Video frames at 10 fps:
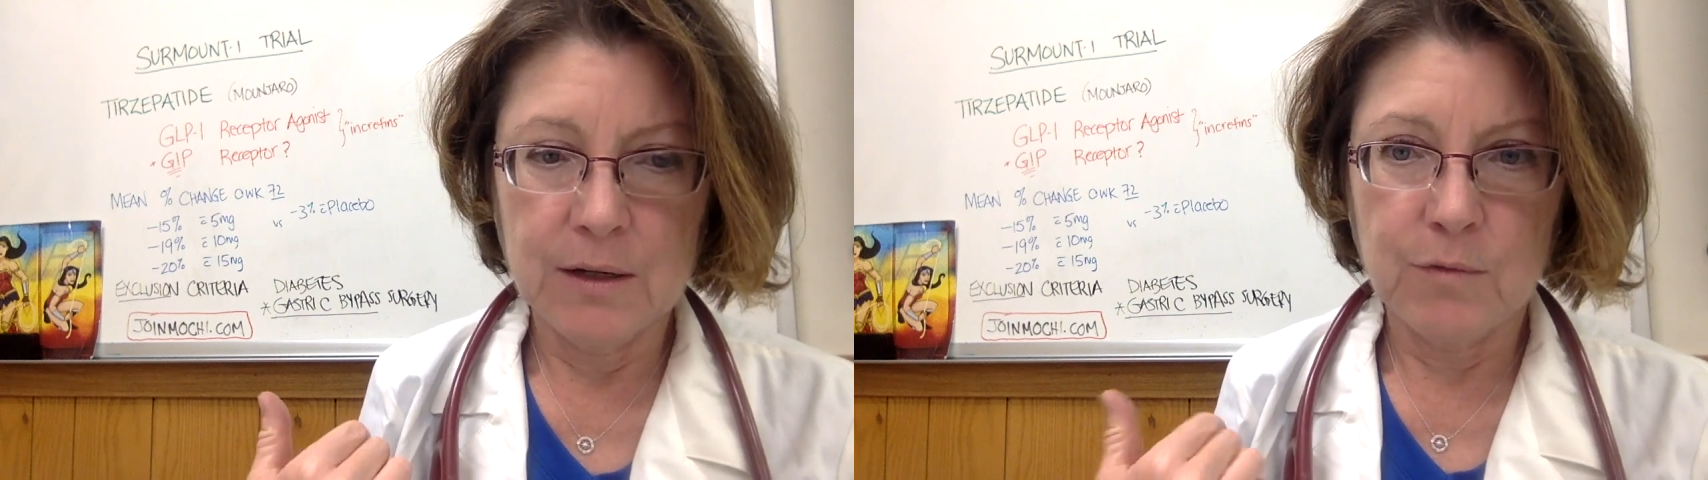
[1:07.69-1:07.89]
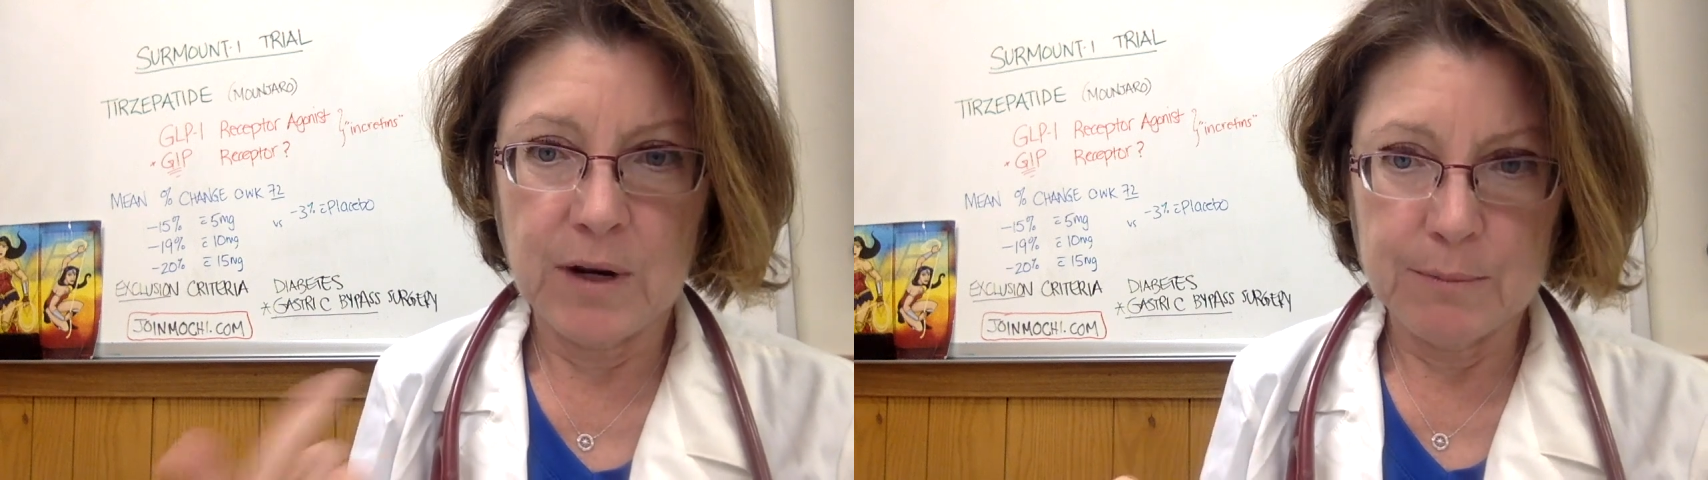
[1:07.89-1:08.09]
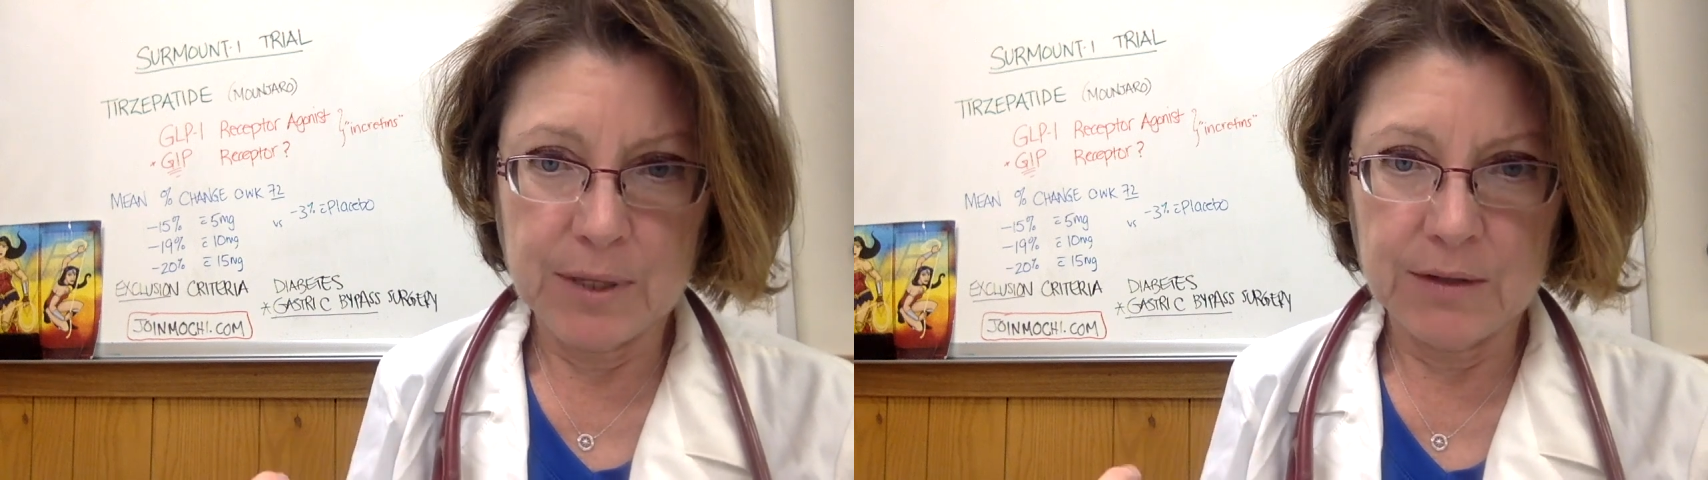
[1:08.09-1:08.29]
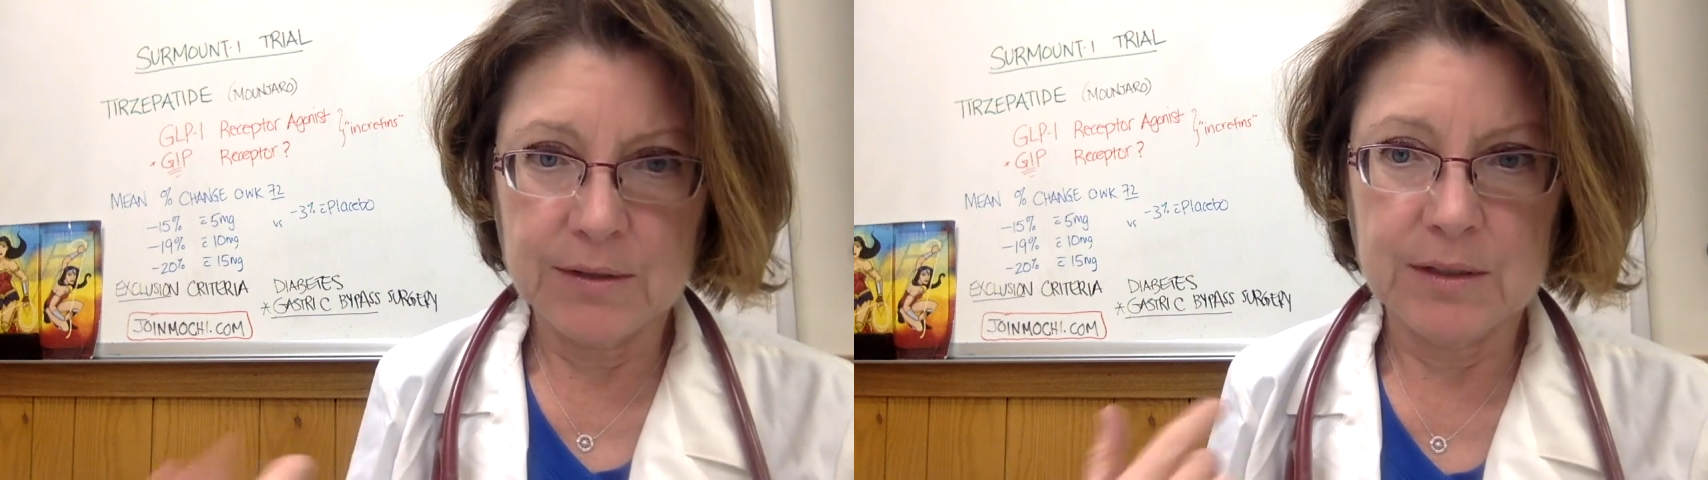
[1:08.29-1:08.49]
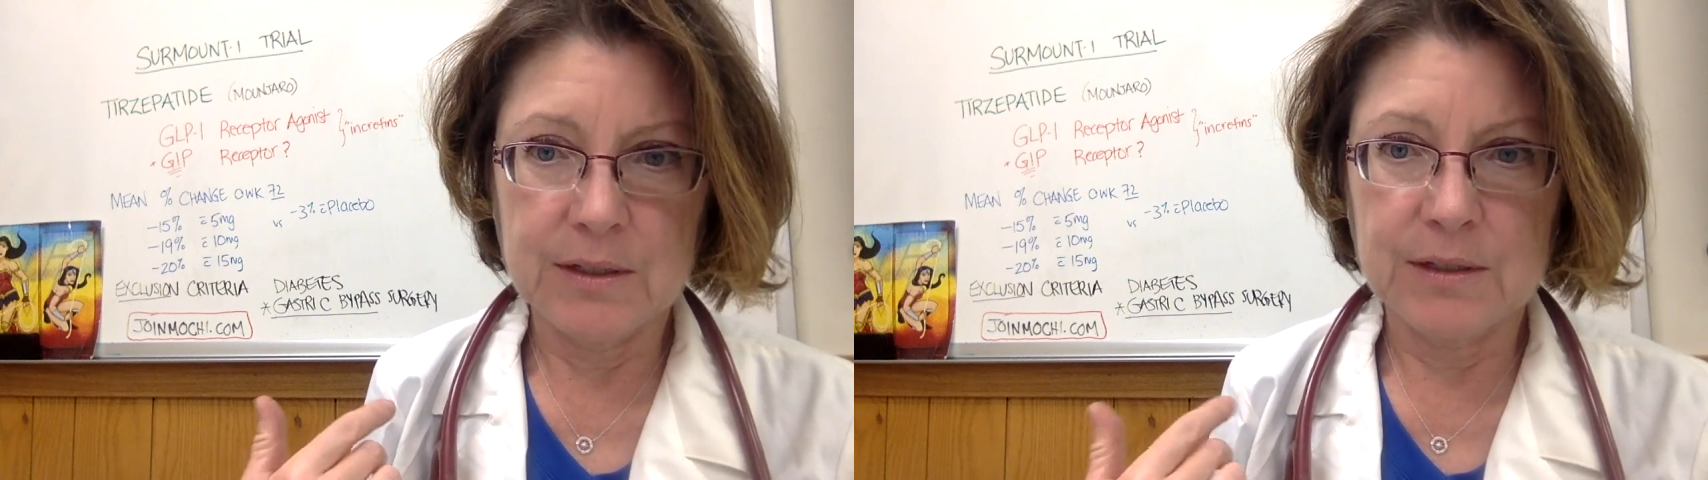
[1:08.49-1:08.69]

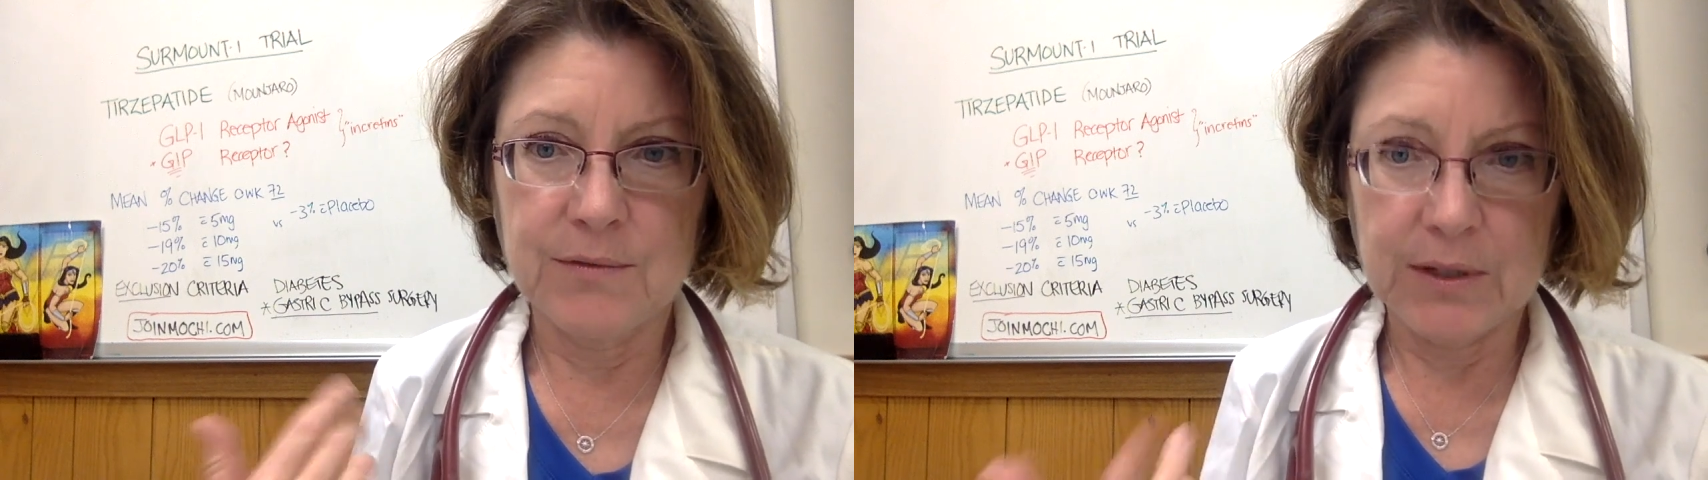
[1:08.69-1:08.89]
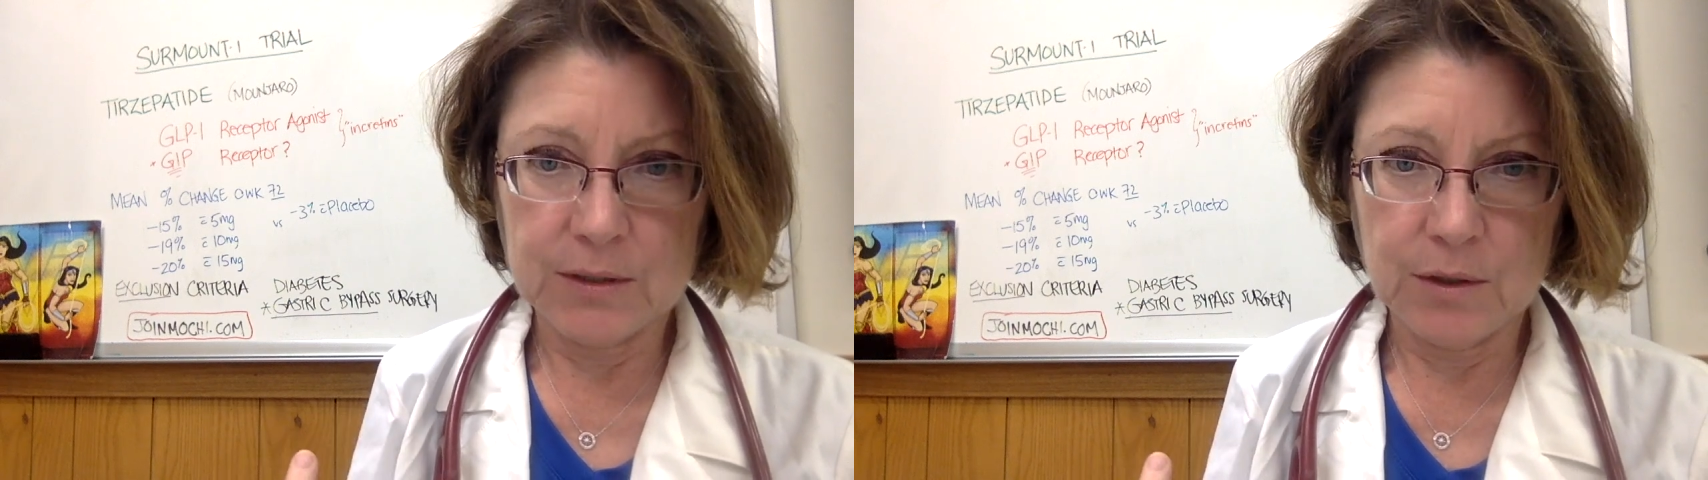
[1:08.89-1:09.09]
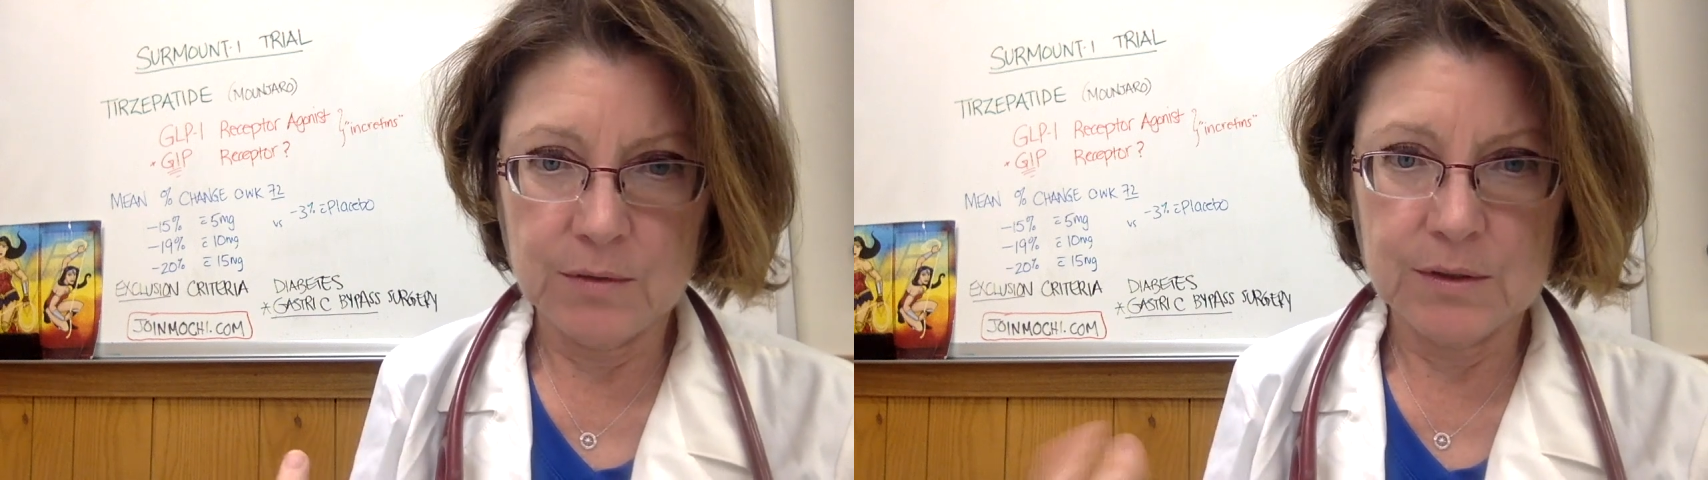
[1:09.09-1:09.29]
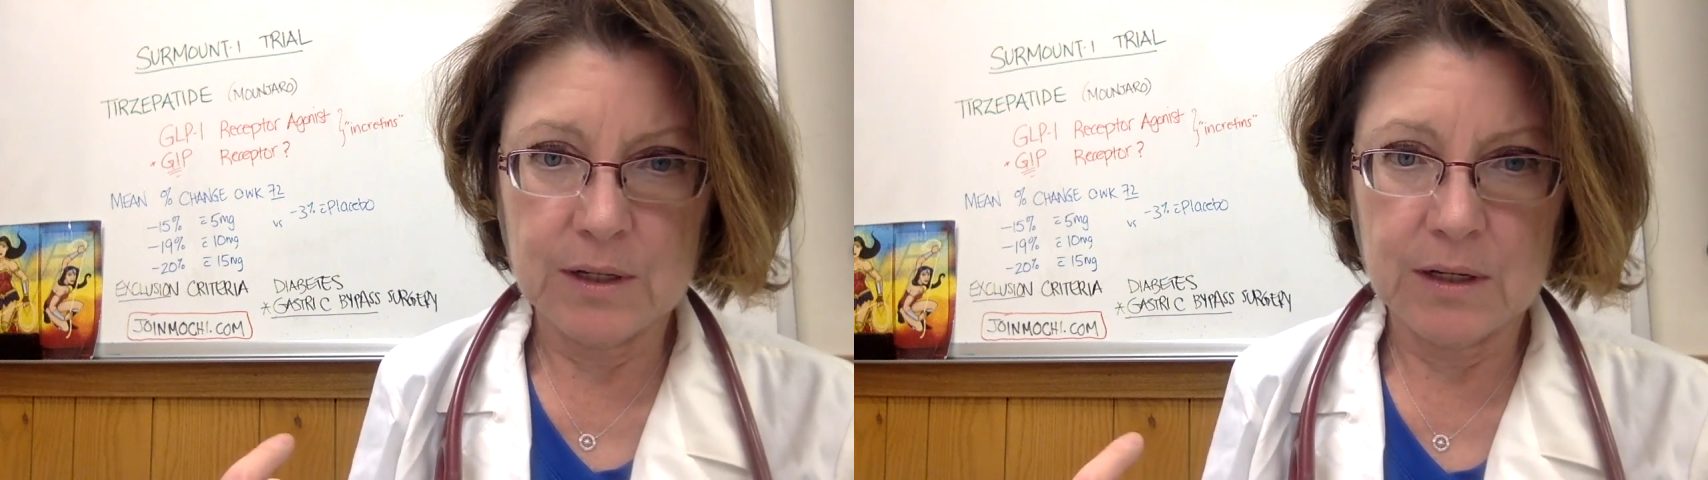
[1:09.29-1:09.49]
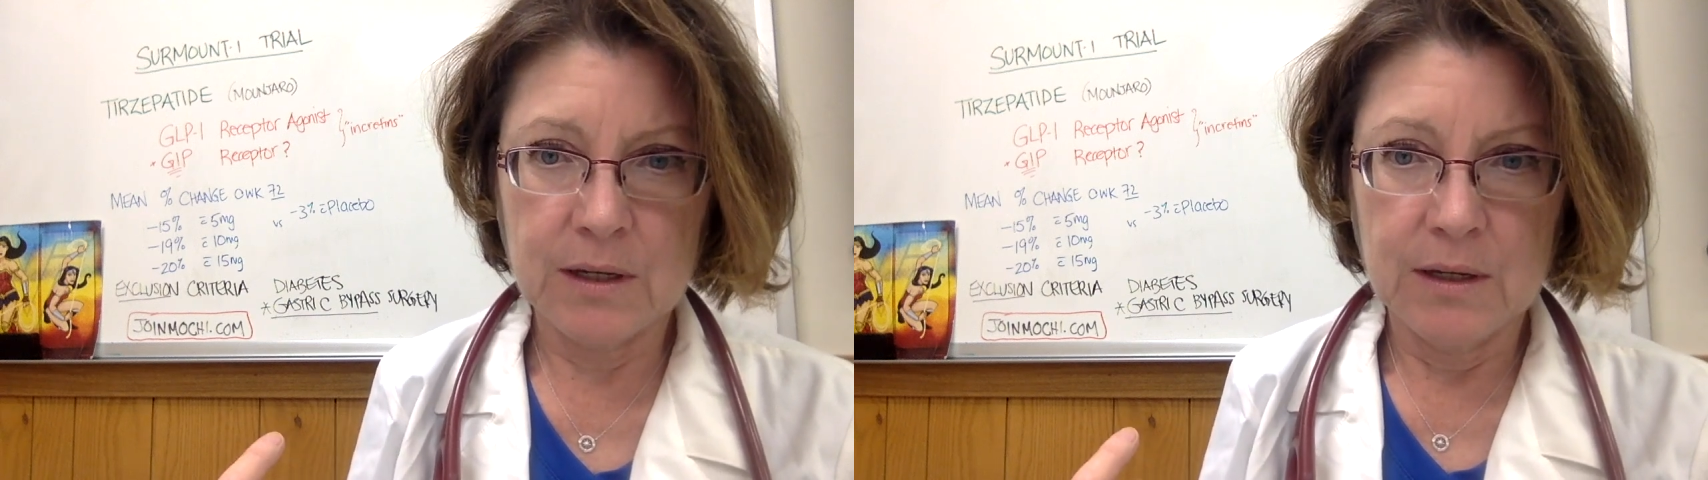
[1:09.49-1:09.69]
Rybelsus,
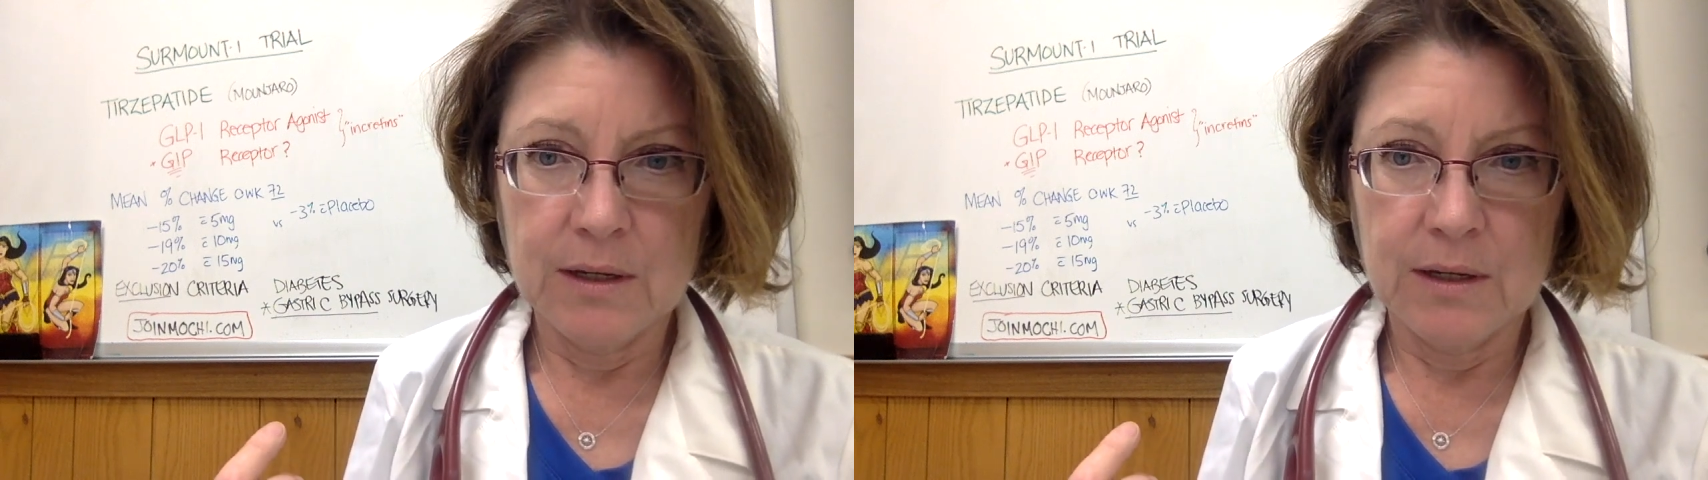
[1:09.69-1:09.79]
Victoza,